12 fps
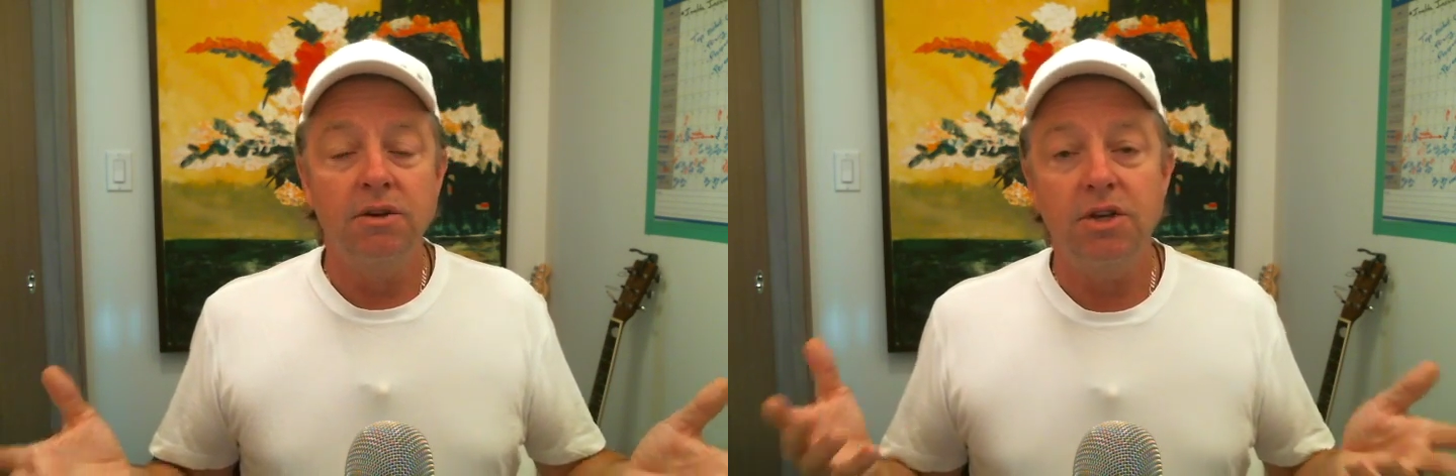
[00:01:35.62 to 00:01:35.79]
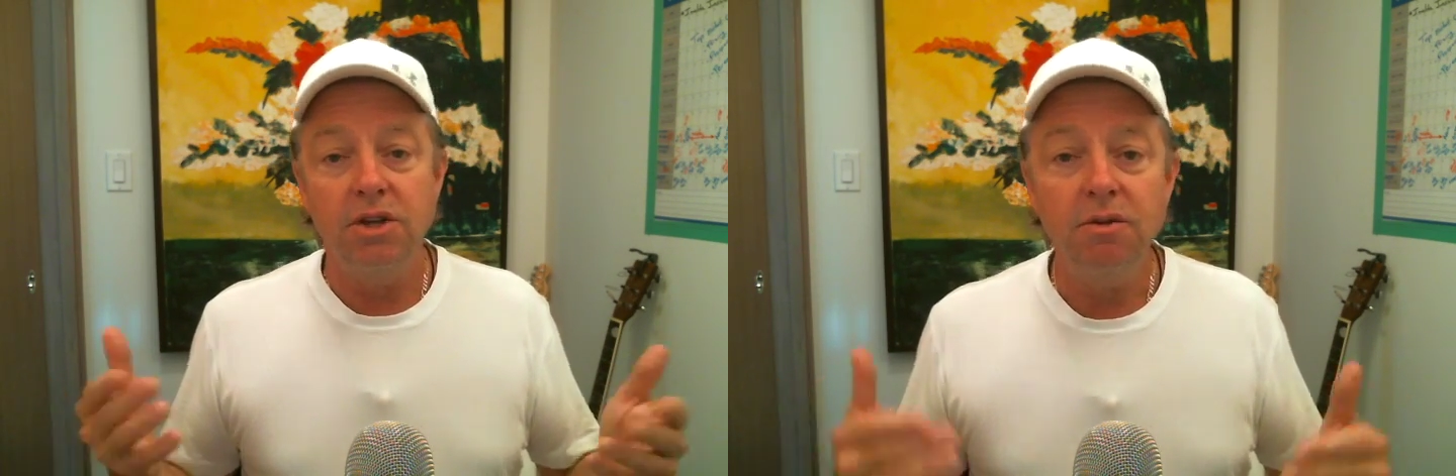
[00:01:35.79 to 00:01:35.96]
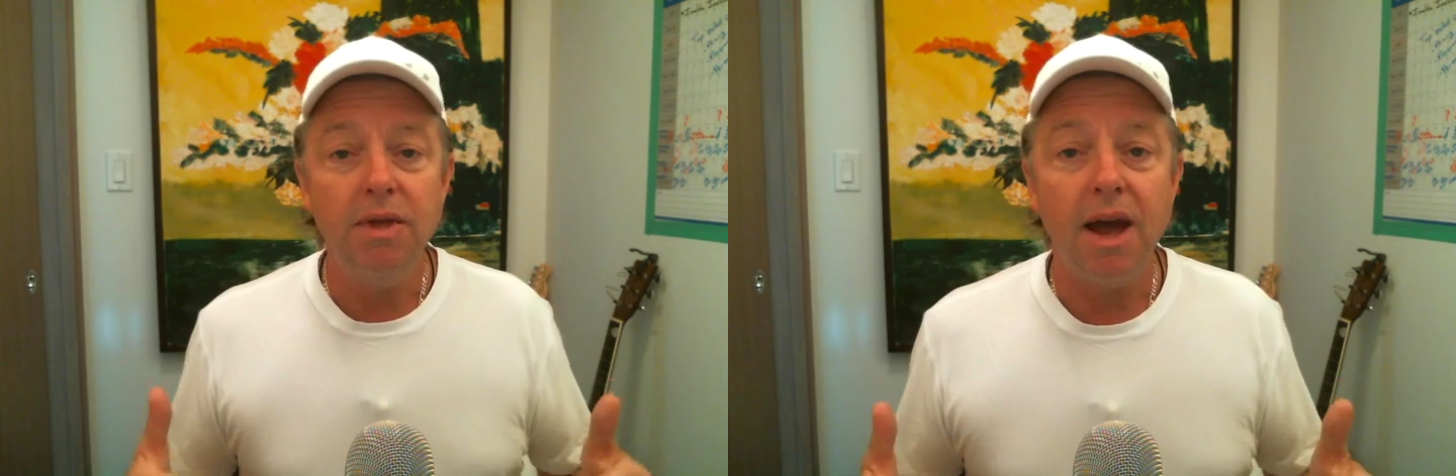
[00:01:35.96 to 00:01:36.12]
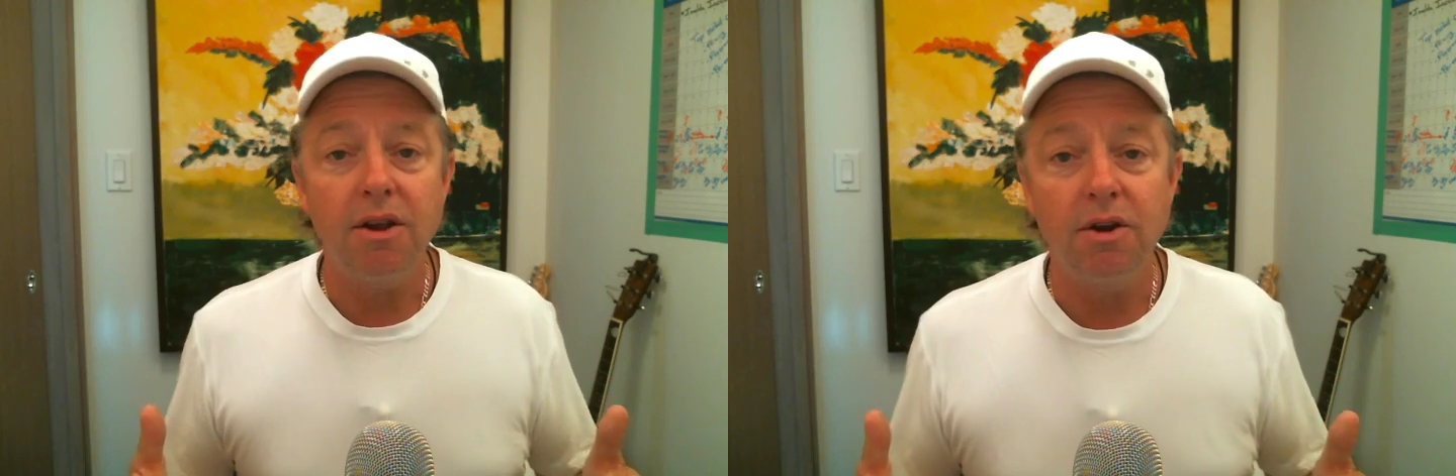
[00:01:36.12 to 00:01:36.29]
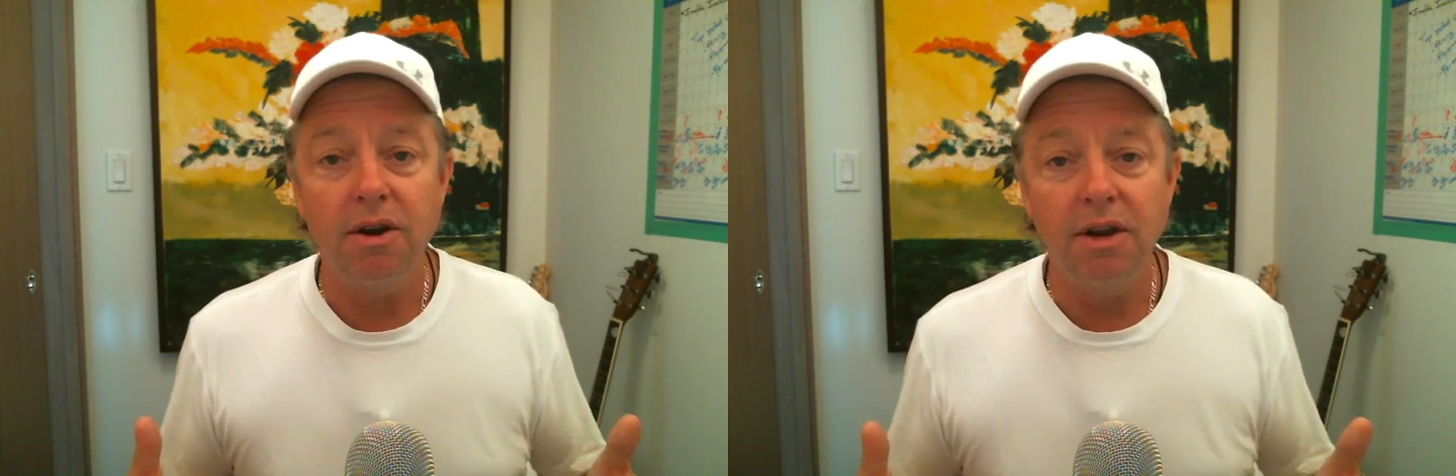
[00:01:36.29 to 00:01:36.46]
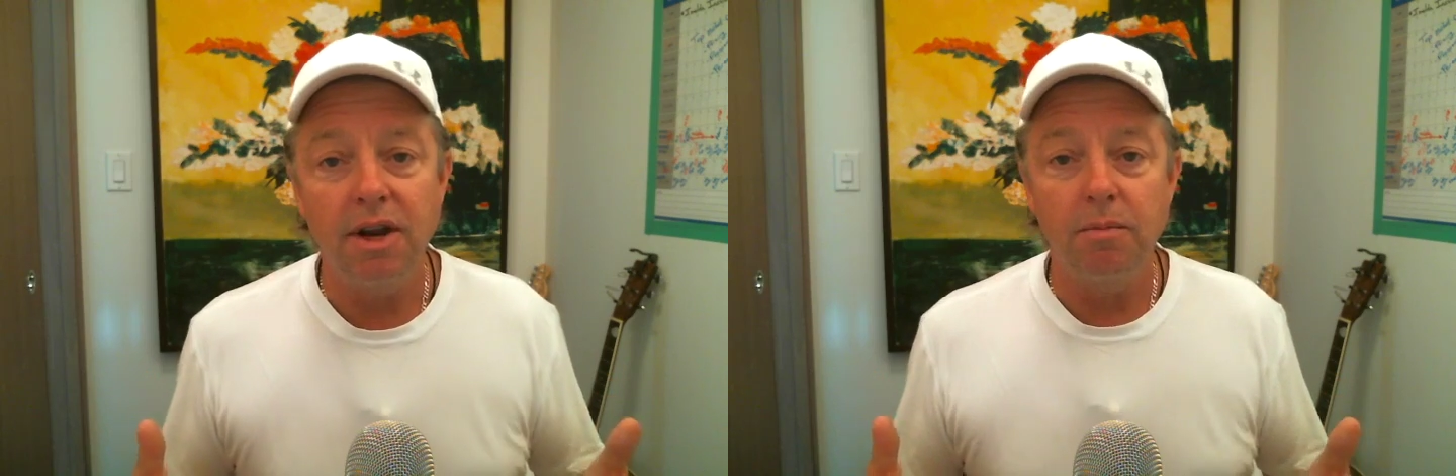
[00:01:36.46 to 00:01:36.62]
To do that, you're
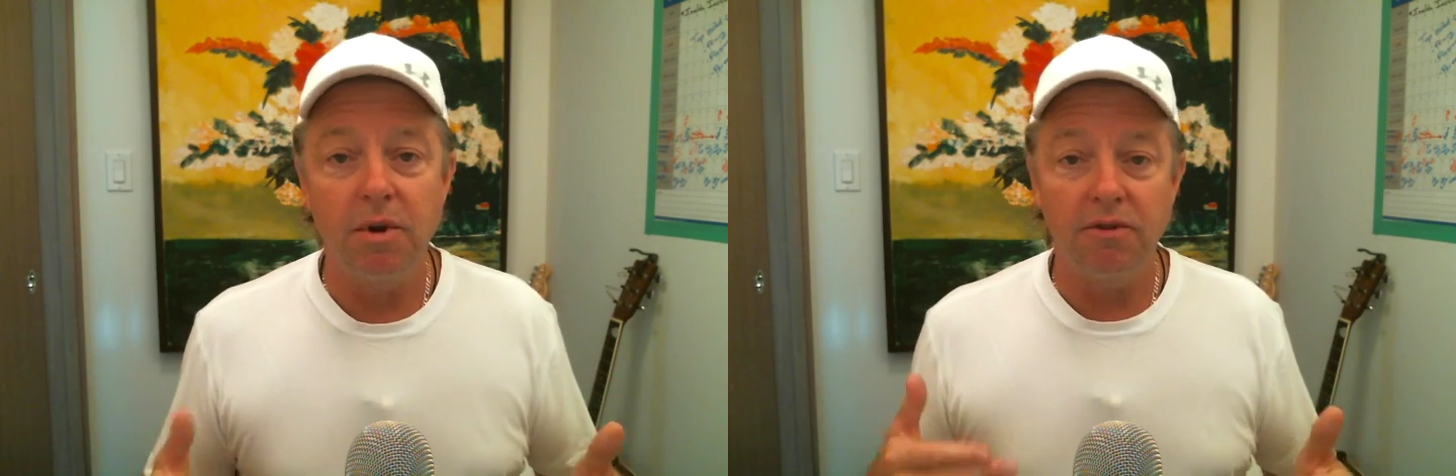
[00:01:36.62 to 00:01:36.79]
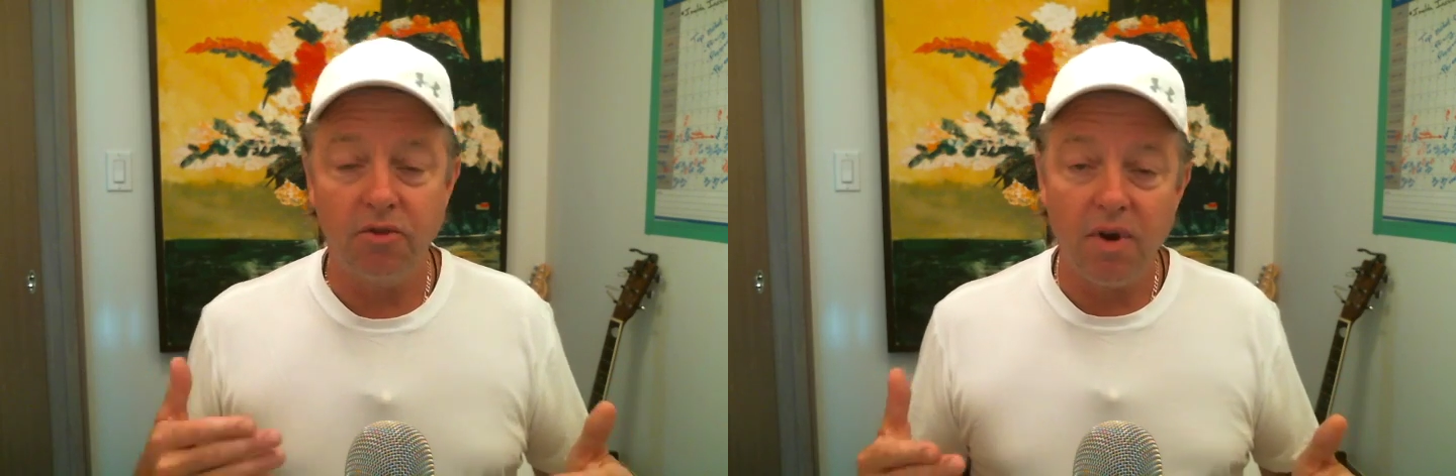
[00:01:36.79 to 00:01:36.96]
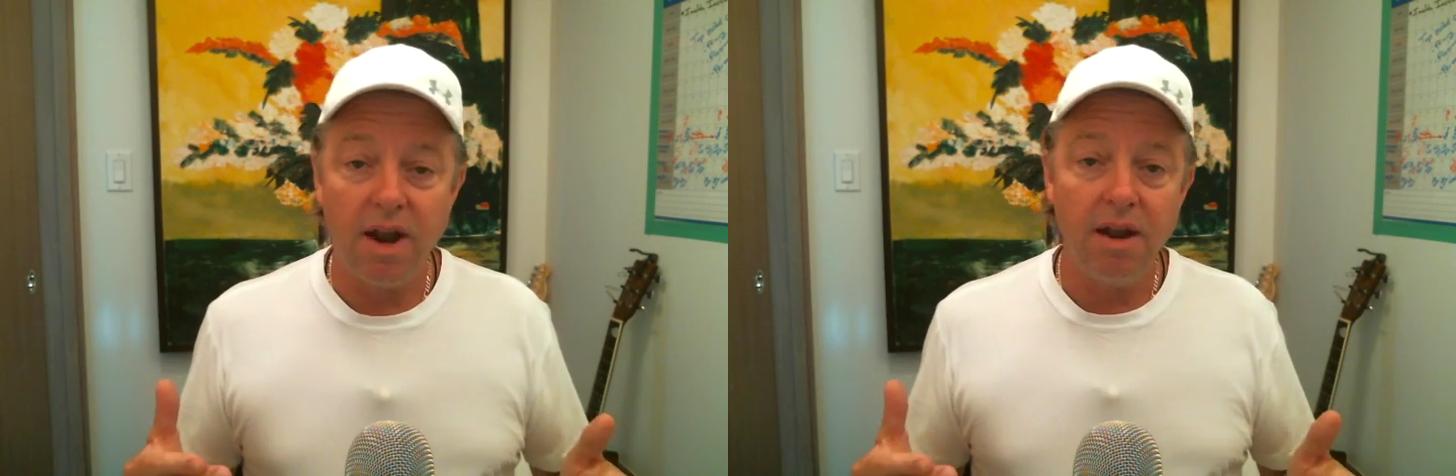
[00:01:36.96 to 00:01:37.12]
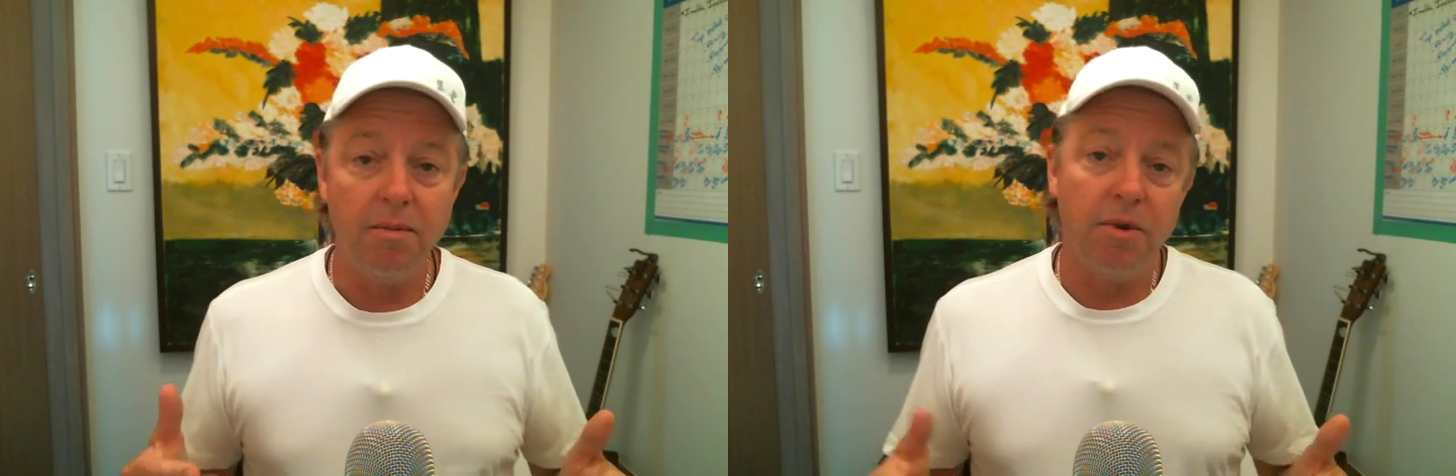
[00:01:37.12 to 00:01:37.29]
going to need a bit of training,